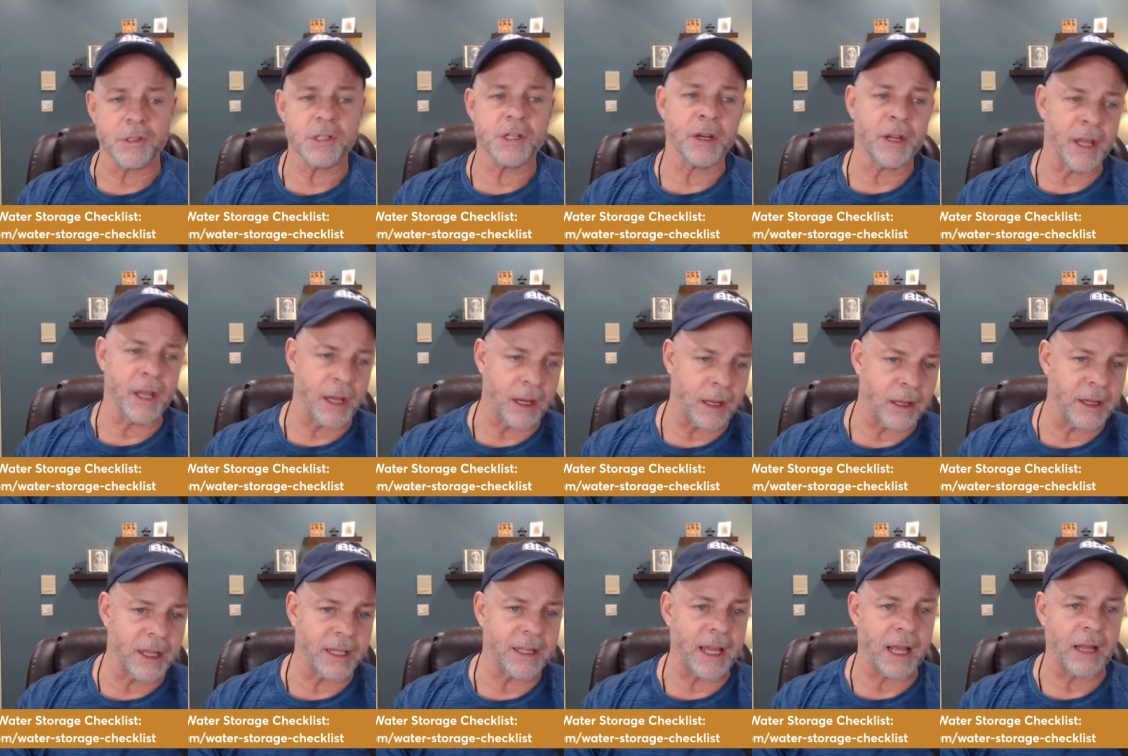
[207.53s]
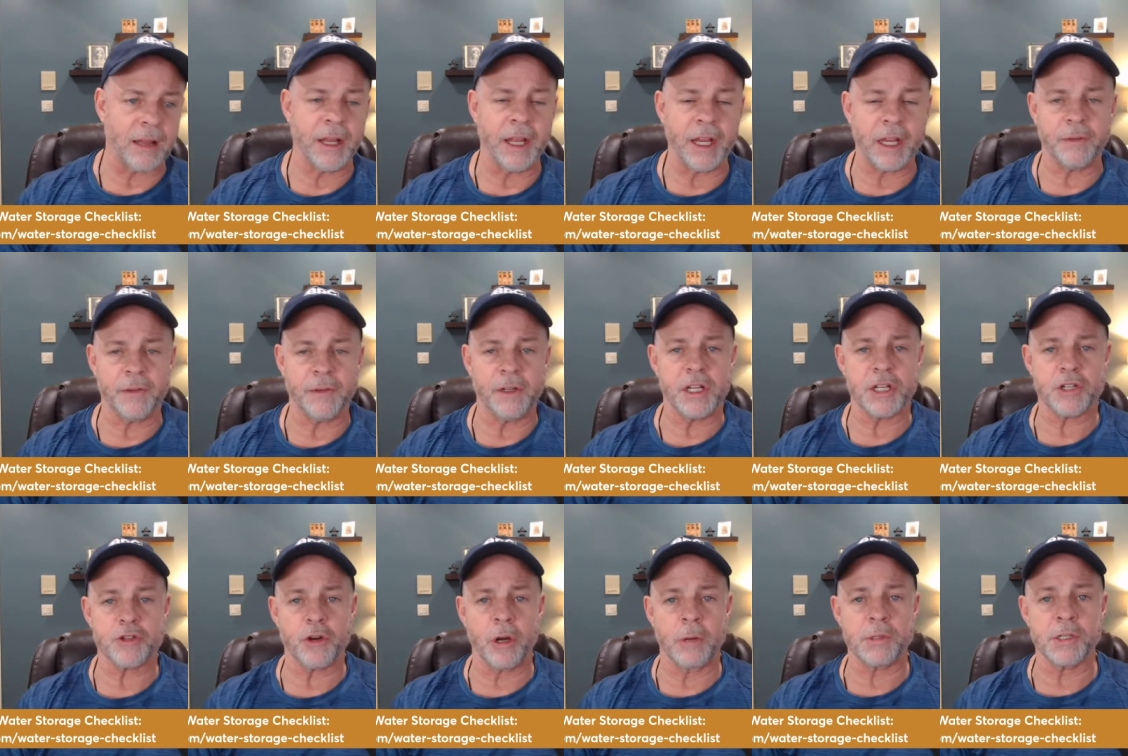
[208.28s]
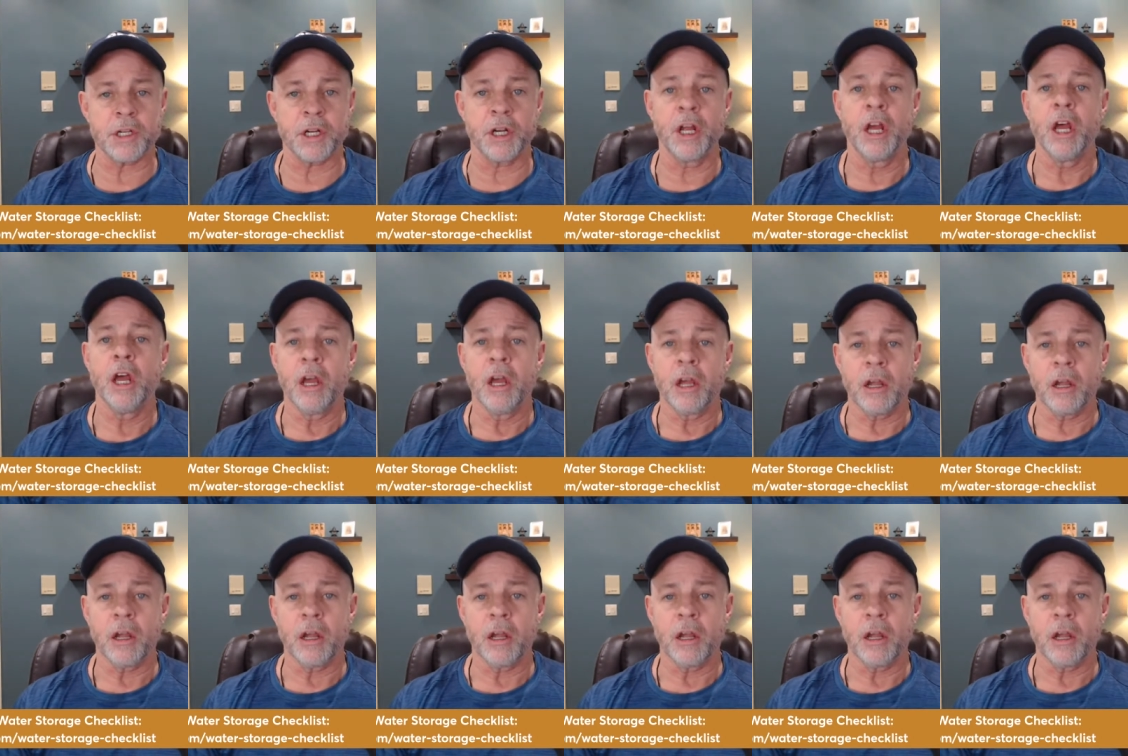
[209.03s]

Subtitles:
So again, click that link in the description.